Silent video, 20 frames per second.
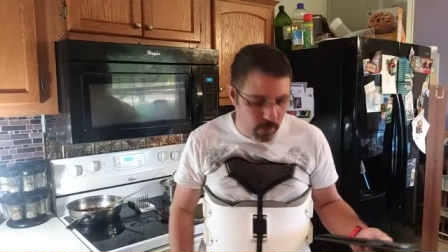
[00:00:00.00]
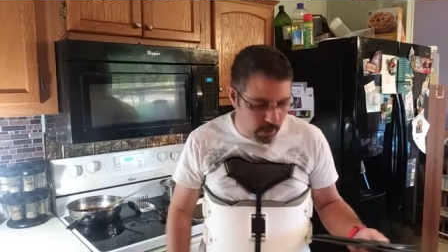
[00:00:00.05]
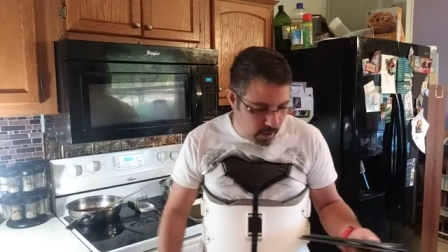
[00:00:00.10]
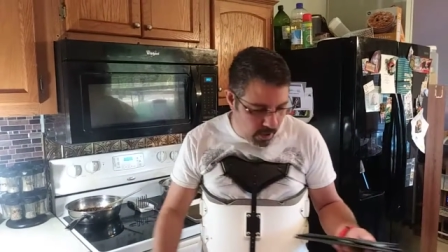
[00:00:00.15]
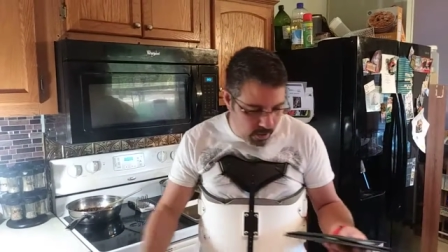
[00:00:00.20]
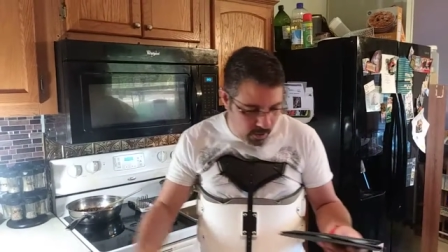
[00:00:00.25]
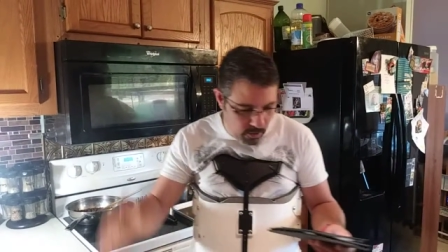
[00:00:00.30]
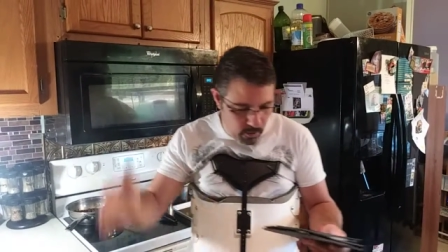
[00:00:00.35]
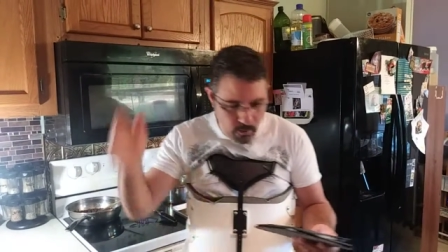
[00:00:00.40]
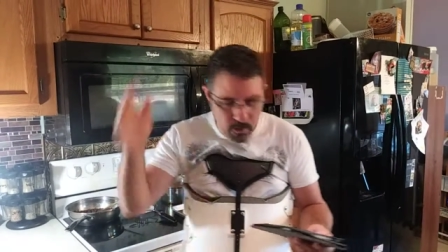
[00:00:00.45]

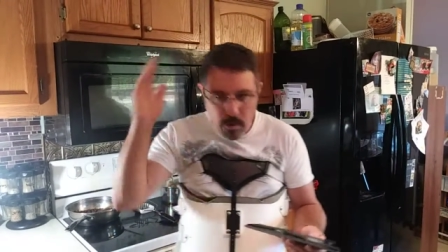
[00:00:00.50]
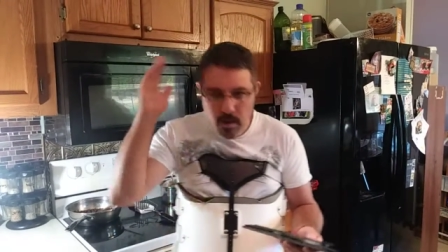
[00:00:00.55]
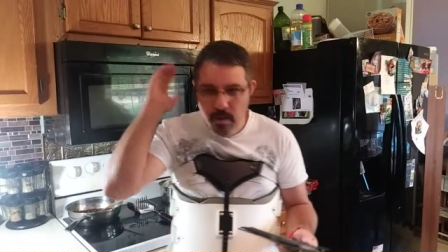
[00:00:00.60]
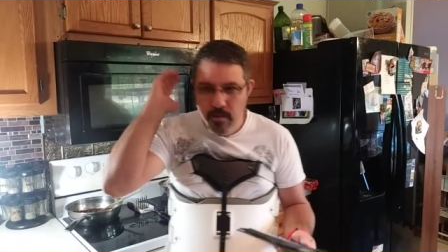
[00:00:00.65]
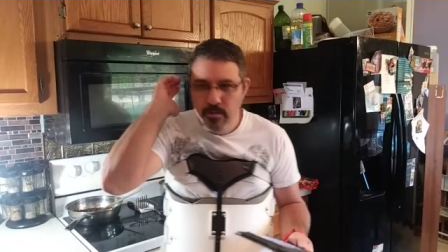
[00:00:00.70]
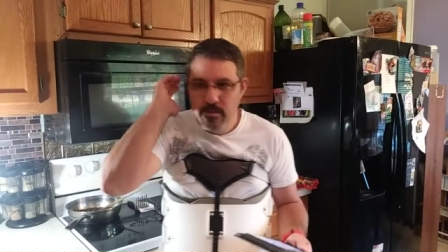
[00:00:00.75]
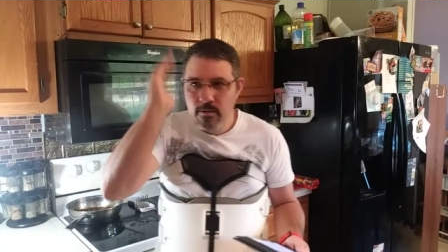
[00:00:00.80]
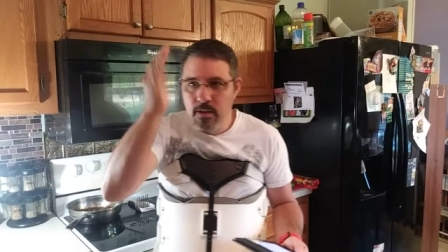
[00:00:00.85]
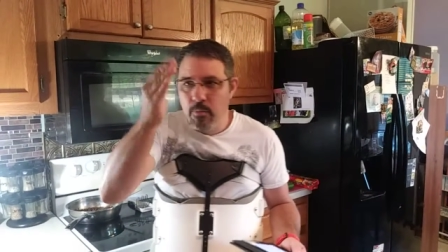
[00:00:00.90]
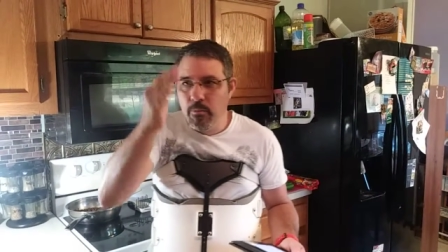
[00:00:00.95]
We're going to
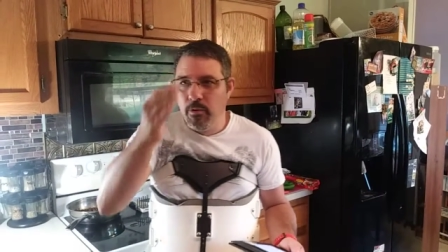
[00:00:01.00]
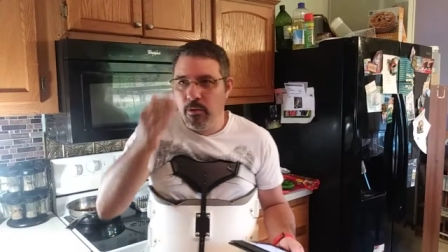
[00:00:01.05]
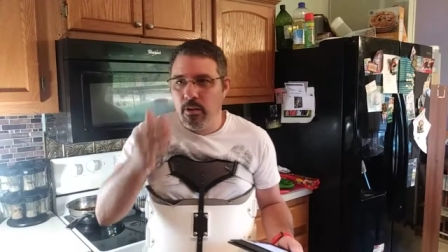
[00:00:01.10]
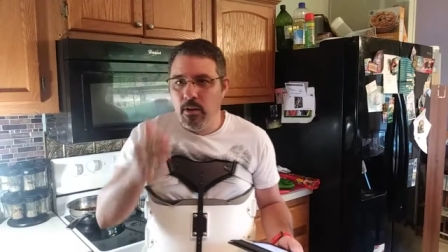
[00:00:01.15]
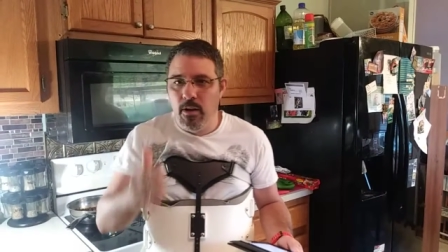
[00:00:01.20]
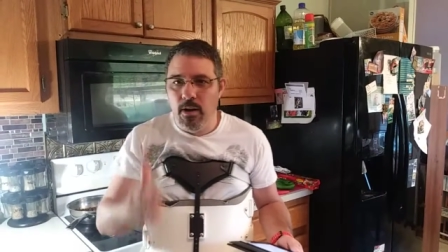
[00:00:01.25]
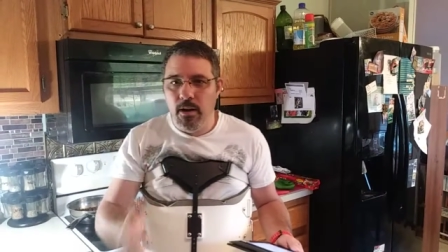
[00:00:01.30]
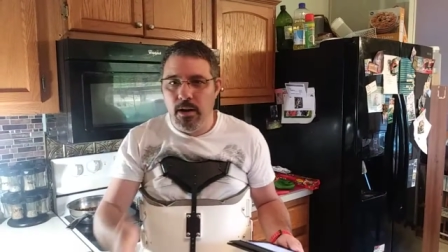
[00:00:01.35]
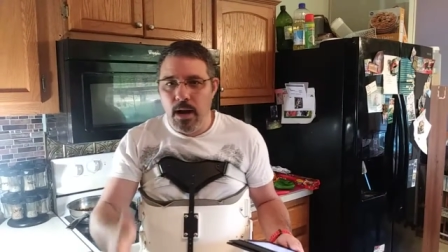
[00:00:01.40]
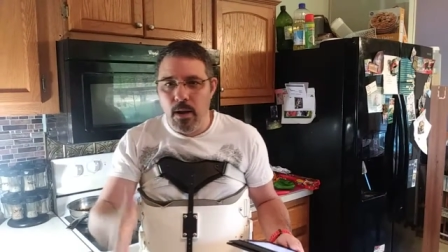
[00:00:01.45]
do something
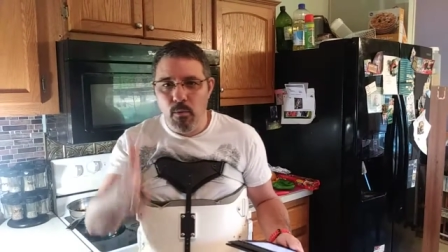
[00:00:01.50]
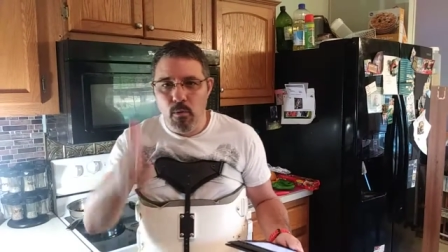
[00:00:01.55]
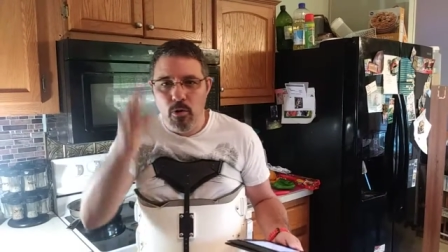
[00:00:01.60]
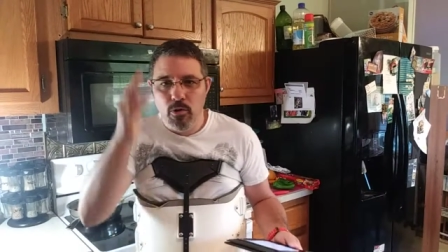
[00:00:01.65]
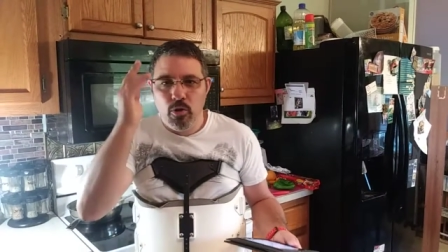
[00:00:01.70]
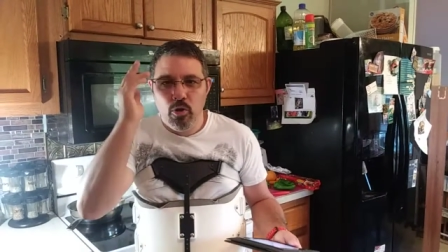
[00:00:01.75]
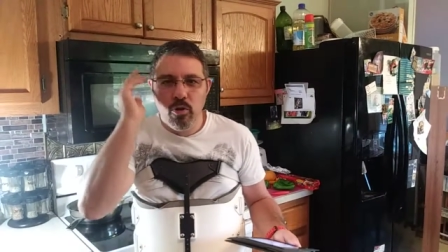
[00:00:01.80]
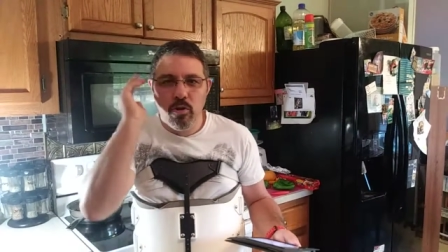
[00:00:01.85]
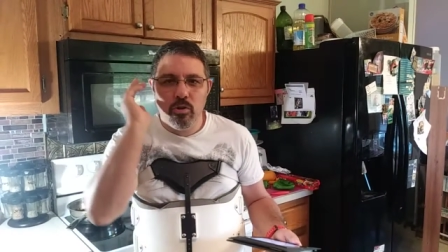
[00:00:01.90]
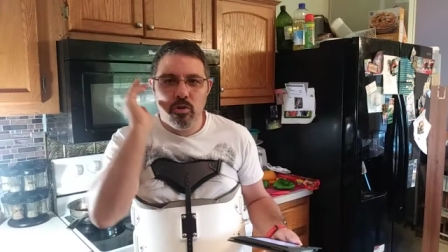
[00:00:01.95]
tonight. I
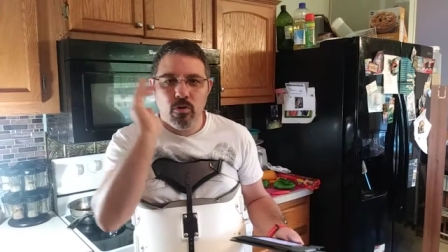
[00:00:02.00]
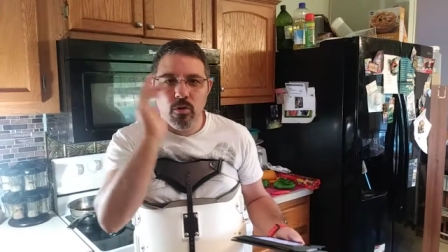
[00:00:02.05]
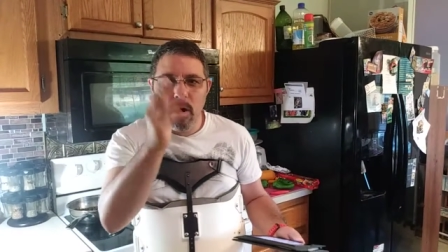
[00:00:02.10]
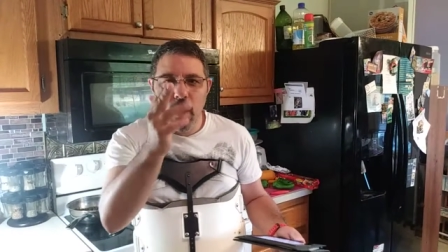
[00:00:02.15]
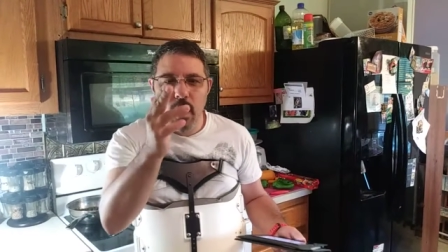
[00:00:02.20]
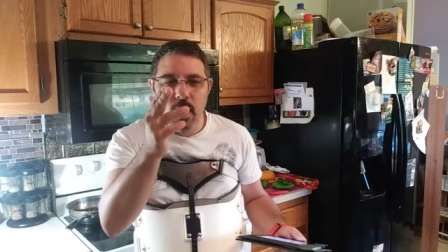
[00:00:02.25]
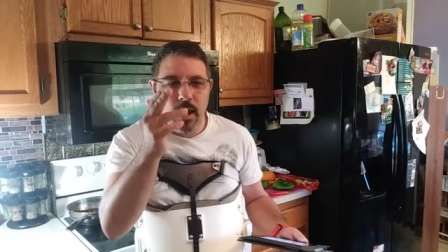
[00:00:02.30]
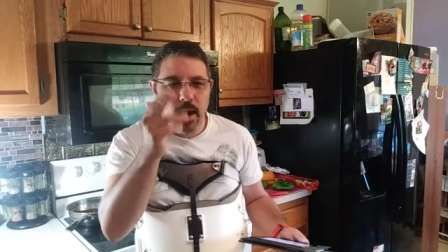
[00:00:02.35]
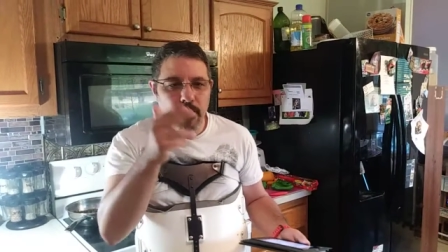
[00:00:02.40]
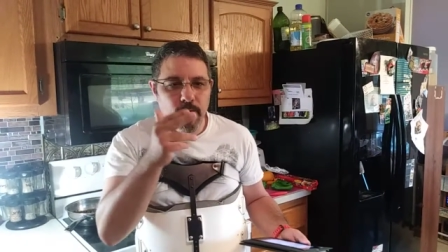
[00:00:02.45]
want you to
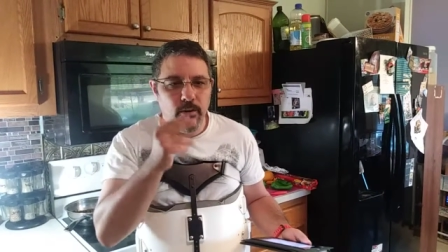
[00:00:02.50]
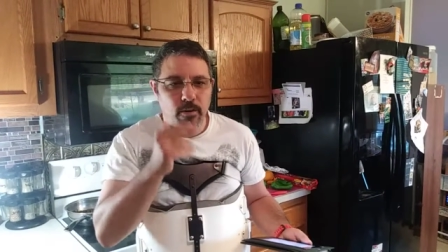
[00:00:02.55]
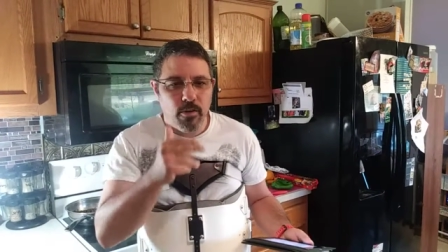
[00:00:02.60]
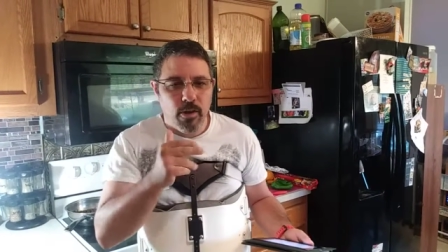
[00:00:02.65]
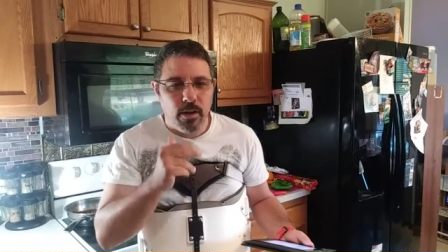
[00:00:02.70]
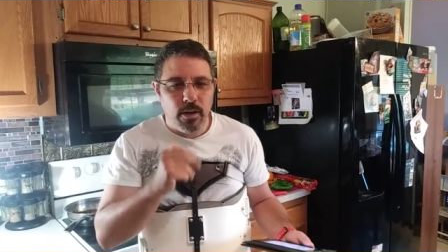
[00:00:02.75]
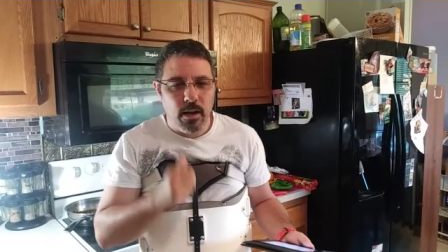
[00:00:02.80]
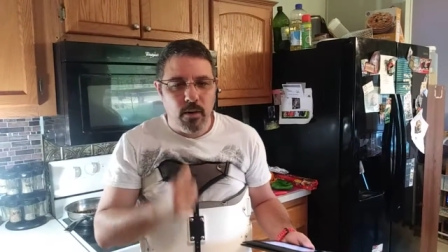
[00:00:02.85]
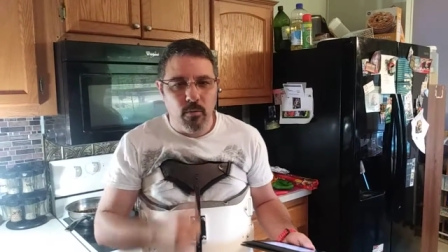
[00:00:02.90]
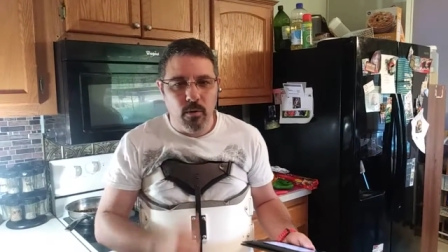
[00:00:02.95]
try
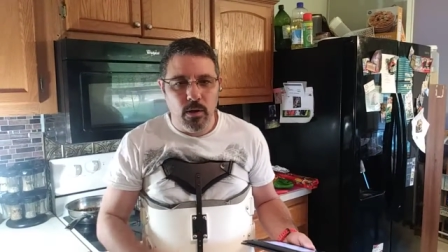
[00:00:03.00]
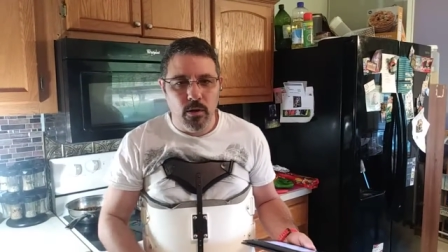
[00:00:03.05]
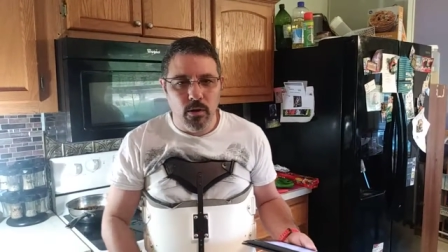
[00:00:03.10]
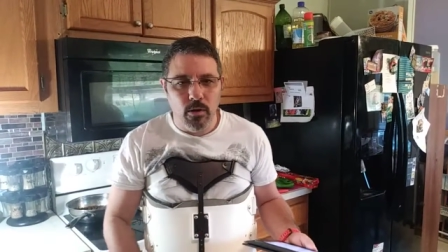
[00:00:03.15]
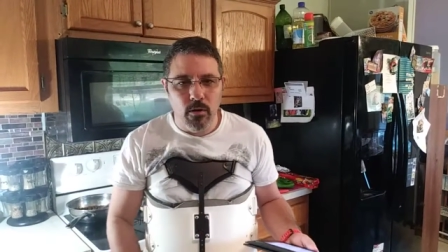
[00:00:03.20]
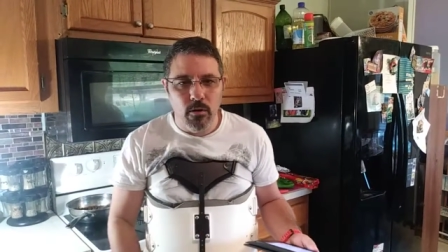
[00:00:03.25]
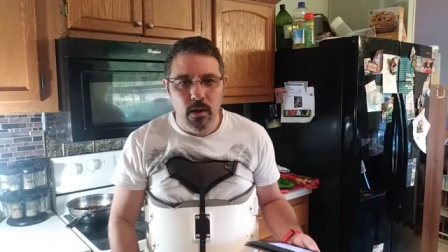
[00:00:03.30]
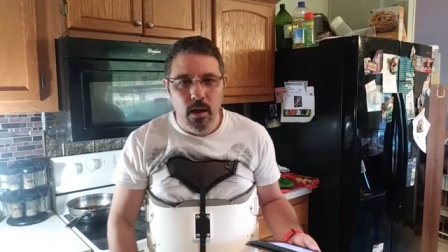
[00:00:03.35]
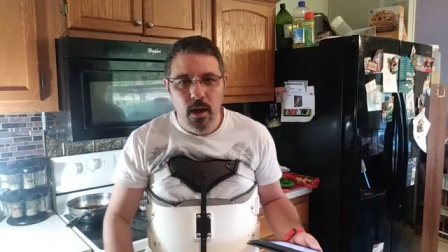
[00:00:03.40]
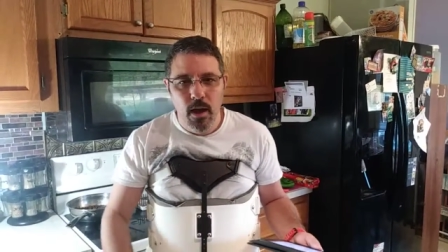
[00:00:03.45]
everything that we
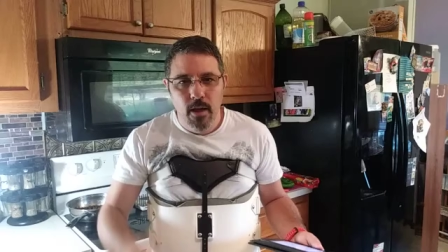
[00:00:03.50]
do.